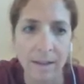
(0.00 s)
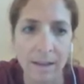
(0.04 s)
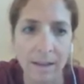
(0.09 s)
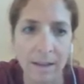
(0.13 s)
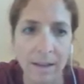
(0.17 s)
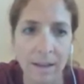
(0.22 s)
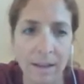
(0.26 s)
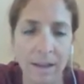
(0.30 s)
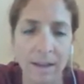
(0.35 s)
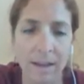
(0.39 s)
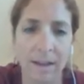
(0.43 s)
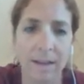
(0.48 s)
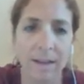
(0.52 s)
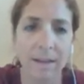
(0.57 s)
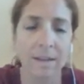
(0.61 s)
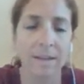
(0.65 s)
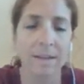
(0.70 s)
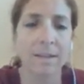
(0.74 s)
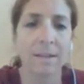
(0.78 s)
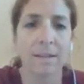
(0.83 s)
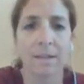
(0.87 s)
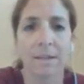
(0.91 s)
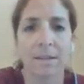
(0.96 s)

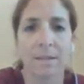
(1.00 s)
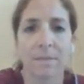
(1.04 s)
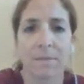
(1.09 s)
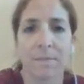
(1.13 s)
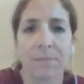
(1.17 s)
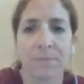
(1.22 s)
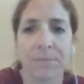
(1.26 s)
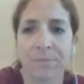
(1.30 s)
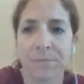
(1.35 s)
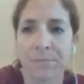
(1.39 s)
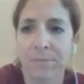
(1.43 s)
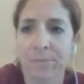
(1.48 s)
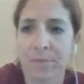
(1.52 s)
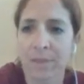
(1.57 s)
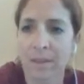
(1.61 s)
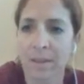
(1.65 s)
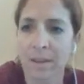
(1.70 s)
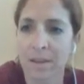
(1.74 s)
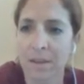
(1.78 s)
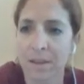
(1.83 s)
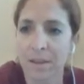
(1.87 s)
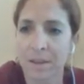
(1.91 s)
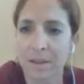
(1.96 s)
And
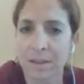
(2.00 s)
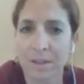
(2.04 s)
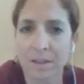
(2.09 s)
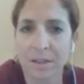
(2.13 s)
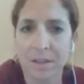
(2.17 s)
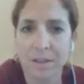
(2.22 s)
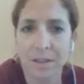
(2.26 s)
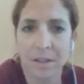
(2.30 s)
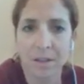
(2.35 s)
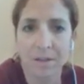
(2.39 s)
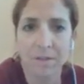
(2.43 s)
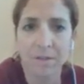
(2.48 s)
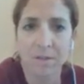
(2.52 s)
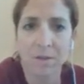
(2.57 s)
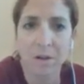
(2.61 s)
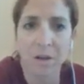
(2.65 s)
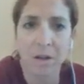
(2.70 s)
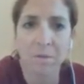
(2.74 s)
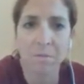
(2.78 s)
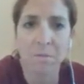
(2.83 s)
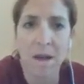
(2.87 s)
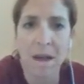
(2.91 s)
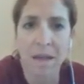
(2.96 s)
see if you
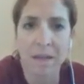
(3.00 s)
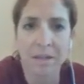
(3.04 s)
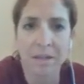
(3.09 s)
can make